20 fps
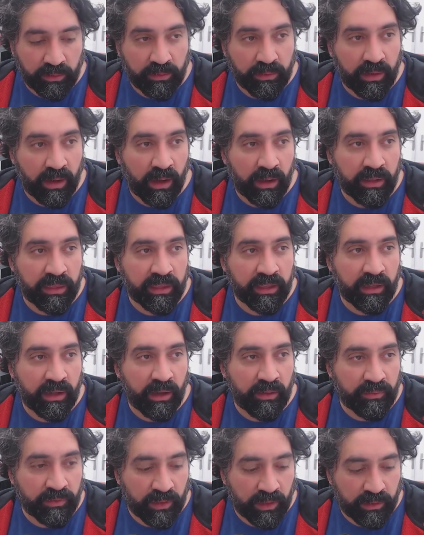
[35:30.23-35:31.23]
I think
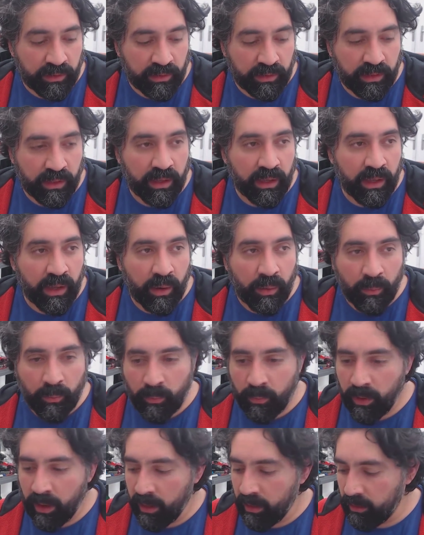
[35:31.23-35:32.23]
I've done
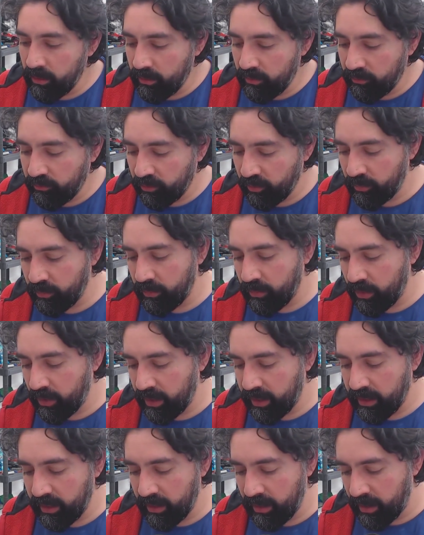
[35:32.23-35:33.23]
well from
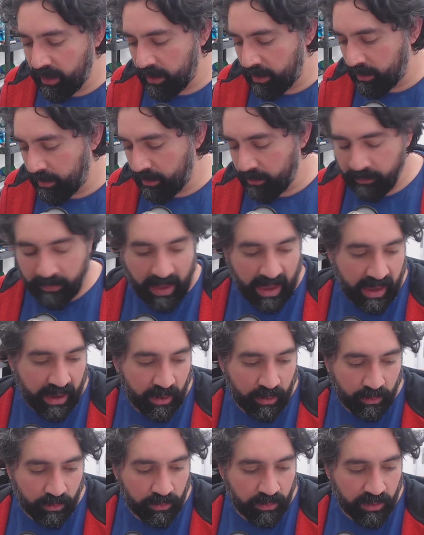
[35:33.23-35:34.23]
my
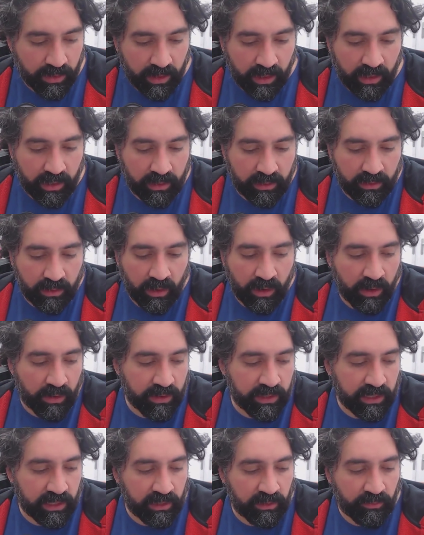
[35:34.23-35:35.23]
pound
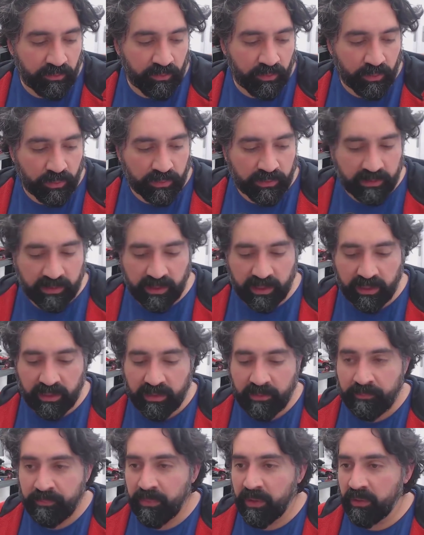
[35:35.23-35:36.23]
RD14.
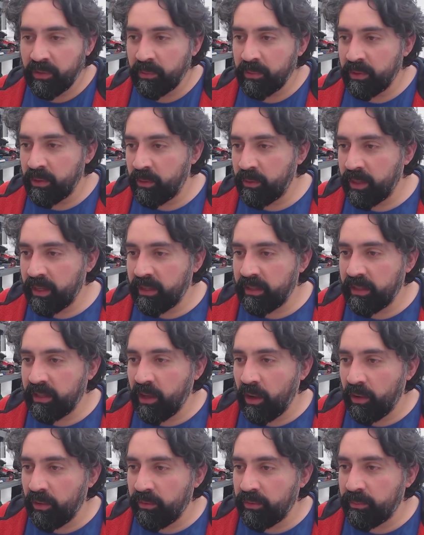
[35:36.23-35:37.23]
So I'm gonna quickly
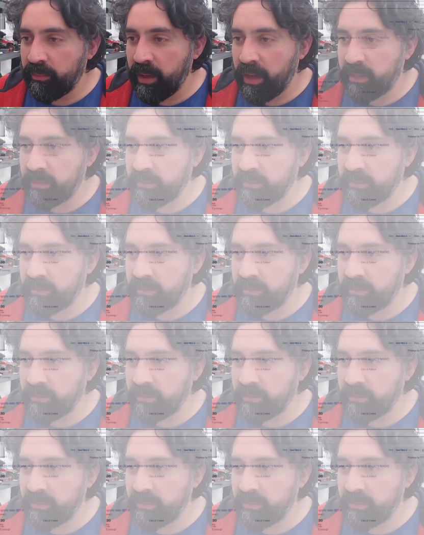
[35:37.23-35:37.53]
go over back